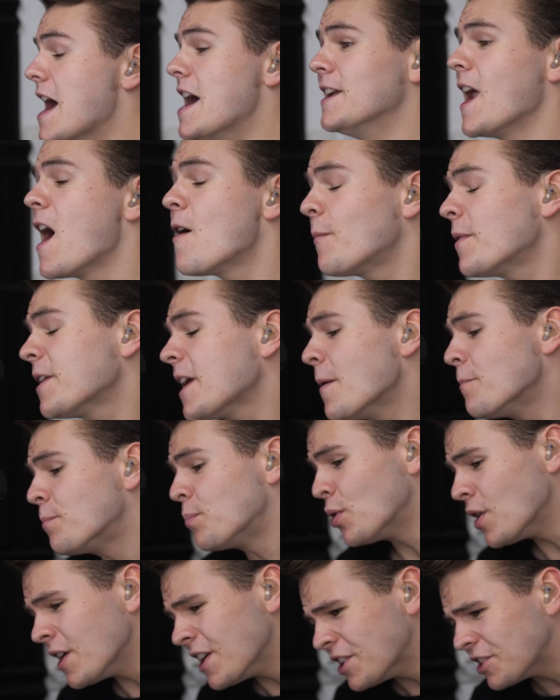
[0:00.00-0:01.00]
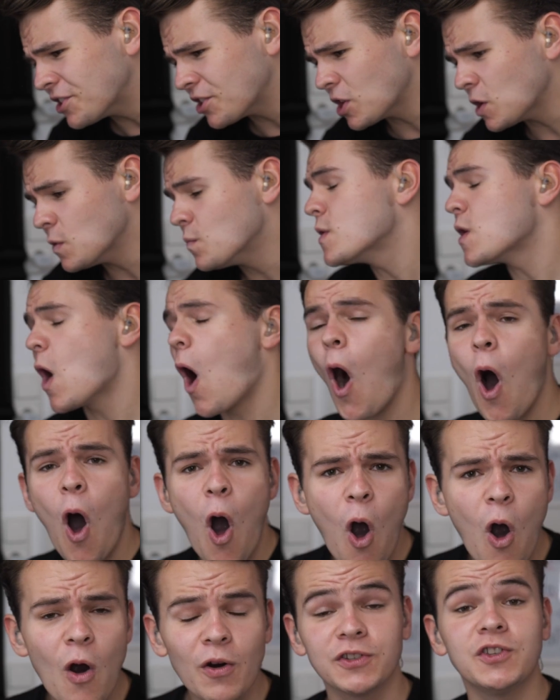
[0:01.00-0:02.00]
Now, I'm pretty sure we
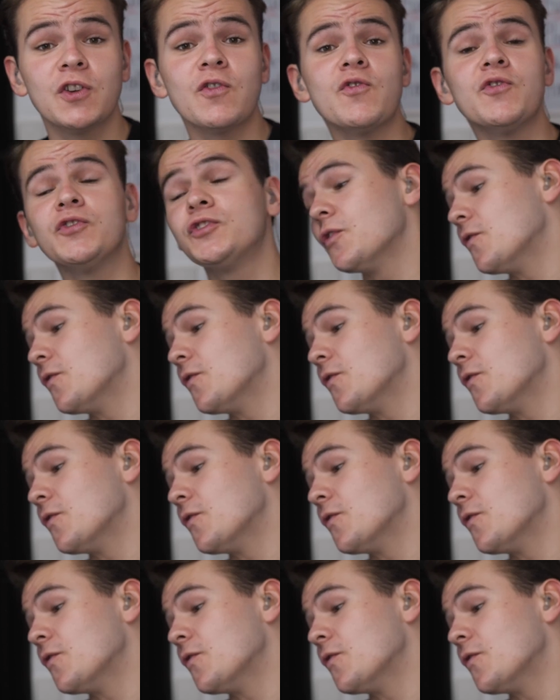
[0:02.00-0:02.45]
all use